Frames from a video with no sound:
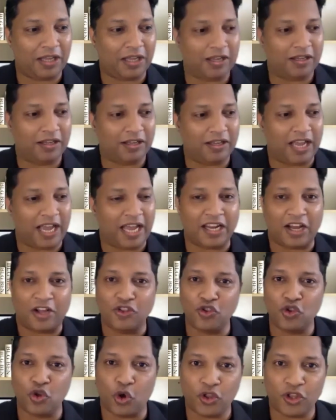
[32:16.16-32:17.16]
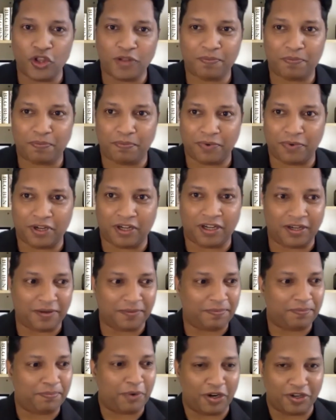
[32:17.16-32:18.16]
an unknown
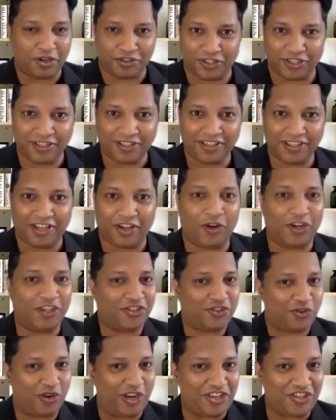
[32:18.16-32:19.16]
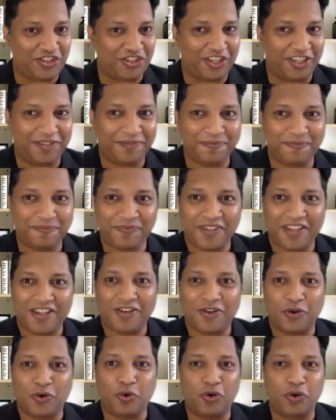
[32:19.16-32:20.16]
person or a stranger
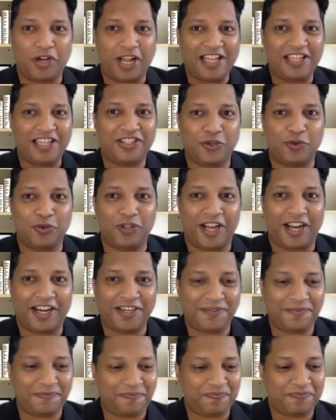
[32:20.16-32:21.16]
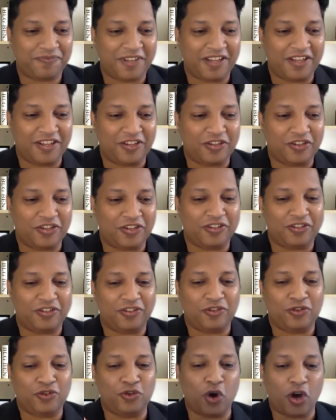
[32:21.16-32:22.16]
who tells you that
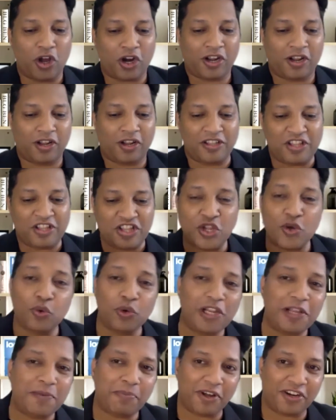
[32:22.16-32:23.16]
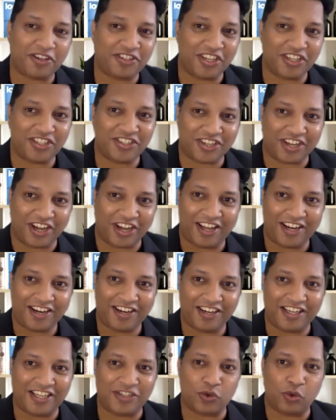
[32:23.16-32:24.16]
your newly purchased car
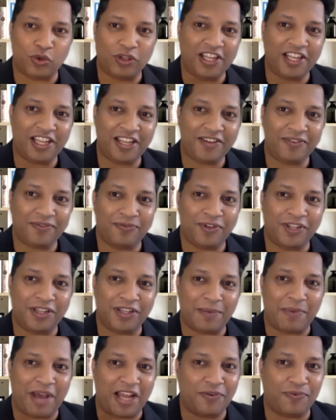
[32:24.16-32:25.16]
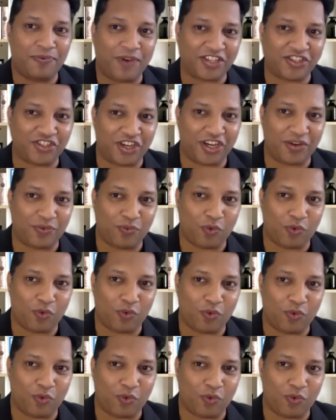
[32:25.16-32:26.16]
is only with a manufacturing
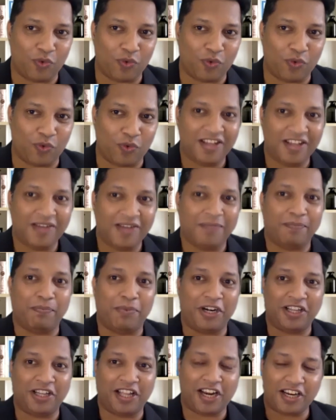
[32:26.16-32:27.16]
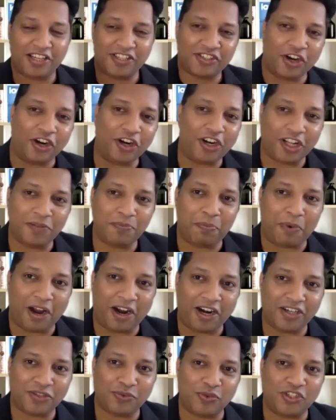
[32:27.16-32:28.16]
warranty, but there are certain
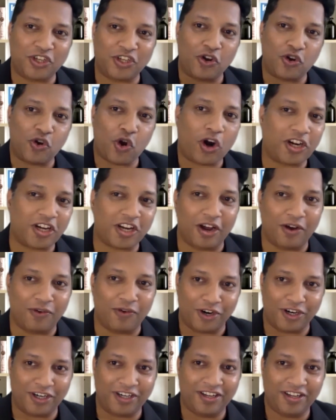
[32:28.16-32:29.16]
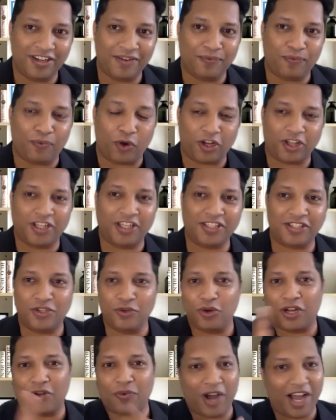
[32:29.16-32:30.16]
parts which are not covered. For this, you
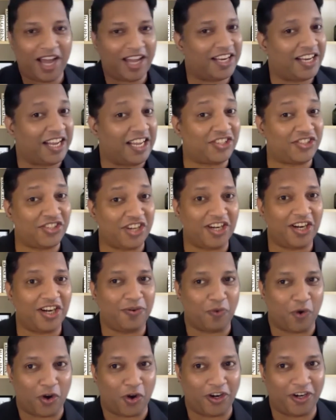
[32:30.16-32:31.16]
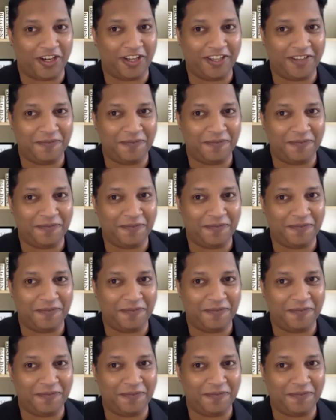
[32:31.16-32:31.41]
require an extended warranty.